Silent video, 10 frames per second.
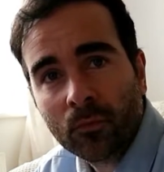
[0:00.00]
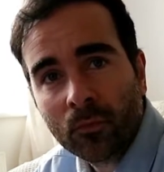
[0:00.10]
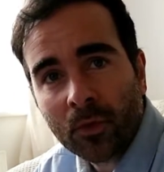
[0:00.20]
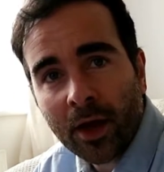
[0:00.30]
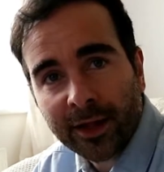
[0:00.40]

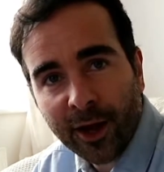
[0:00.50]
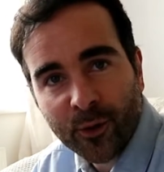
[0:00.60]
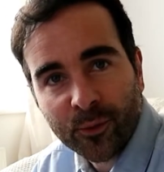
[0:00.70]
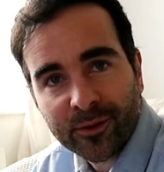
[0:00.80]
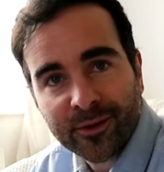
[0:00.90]
Hello,
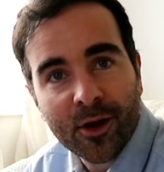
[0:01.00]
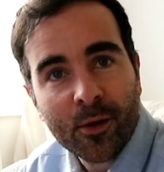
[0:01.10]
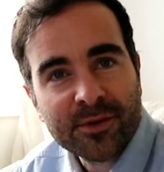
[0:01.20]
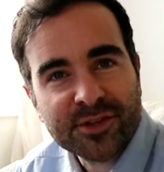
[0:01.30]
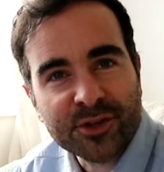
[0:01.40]

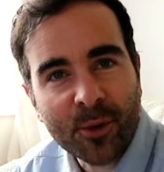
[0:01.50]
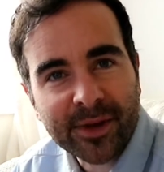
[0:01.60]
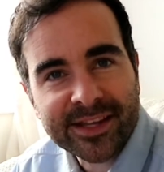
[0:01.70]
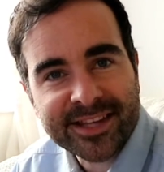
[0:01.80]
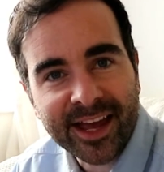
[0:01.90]
Mr.
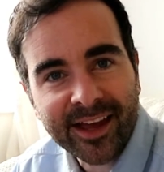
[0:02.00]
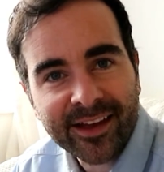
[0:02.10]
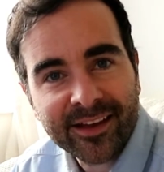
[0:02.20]
Tompkins here,